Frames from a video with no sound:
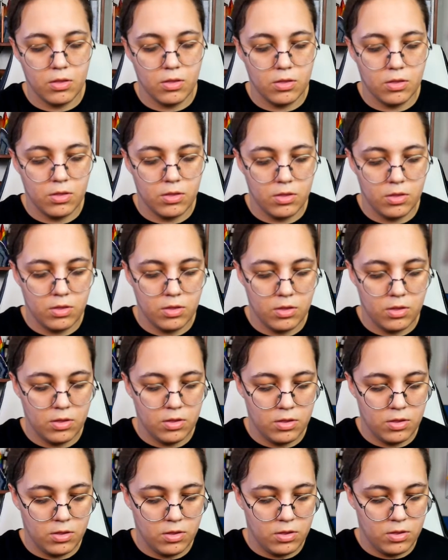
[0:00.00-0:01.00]

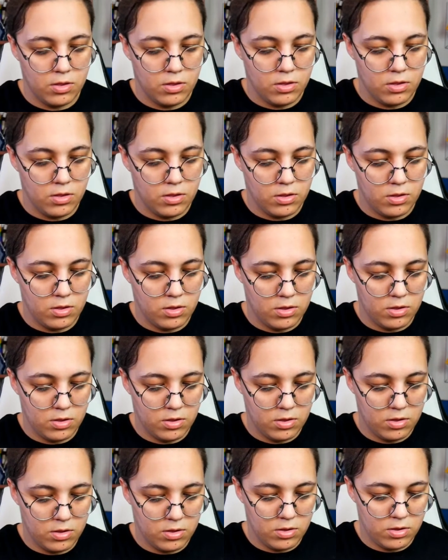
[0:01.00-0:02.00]

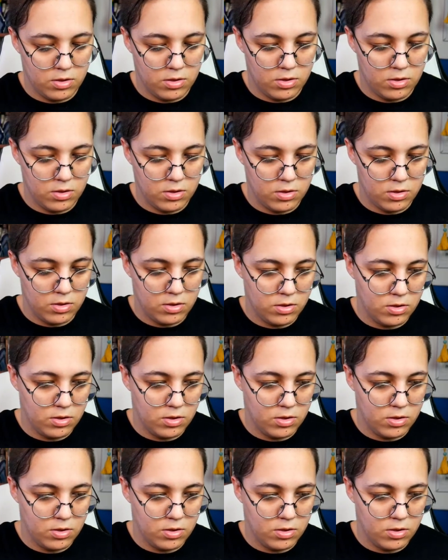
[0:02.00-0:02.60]
[no speech]